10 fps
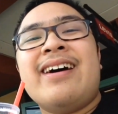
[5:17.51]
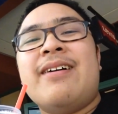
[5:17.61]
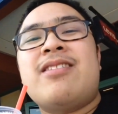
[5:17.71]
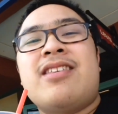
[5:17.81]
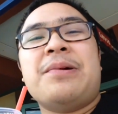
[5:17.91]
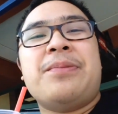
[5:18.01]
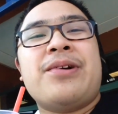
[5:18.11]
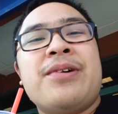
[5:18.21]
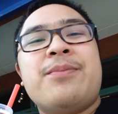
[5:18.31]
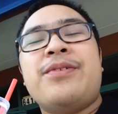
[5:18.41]
of
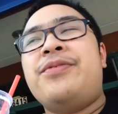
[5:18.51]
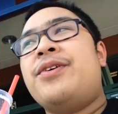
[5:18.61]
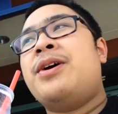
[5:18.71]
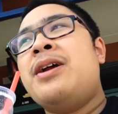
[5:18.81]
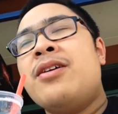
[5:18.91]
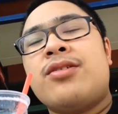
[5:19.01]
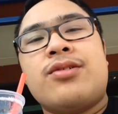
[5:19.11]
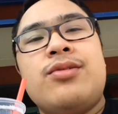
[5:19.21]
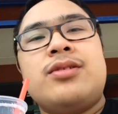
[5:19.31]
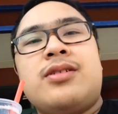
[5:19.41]
summer before
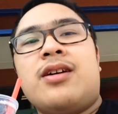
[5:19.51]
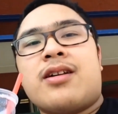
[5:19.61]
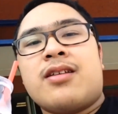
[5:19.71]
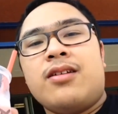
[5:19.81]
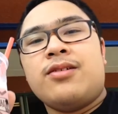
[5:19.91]
school starts.